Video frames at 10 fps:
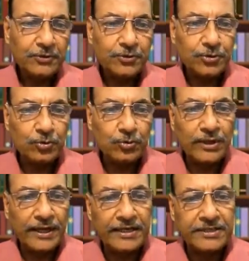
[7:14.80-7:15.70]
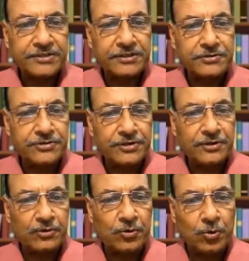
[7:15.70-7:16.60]
through the
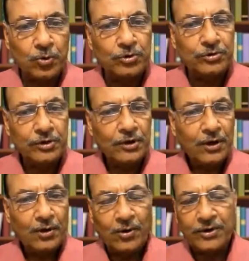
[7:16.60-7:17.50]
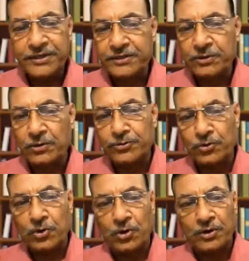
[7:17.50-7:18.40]
extensor hood, or it is also
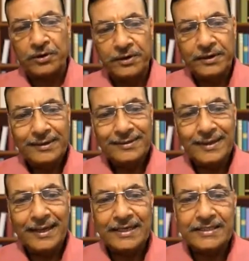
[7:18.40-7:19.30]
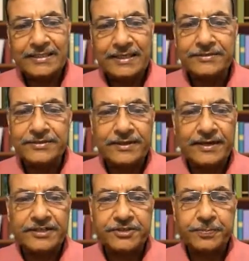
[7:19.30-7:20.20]
called the extensor
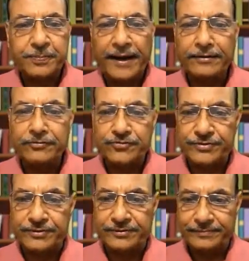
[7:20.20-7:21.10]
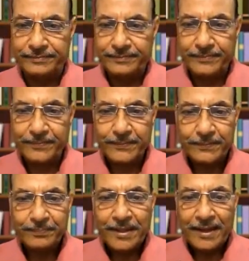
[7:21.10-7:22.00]
expansion.
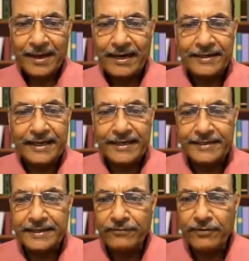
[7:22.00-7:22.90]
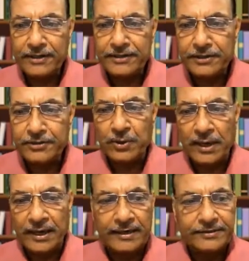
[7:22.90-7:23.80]
At the interphalangeal
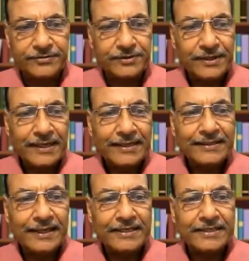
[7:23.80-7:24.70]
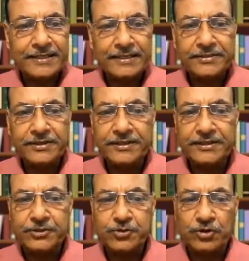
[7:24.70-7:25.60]
joints, the extensor
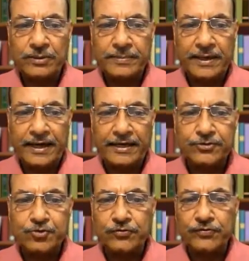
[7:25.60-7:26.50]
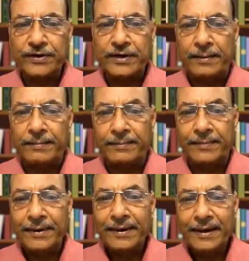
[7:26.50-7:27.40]
digitorum has to overcome
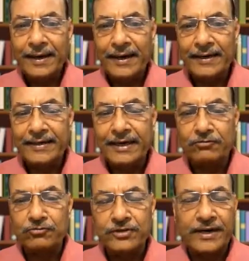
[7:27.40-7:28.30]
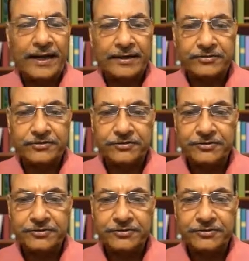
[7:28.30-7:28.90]
and counteract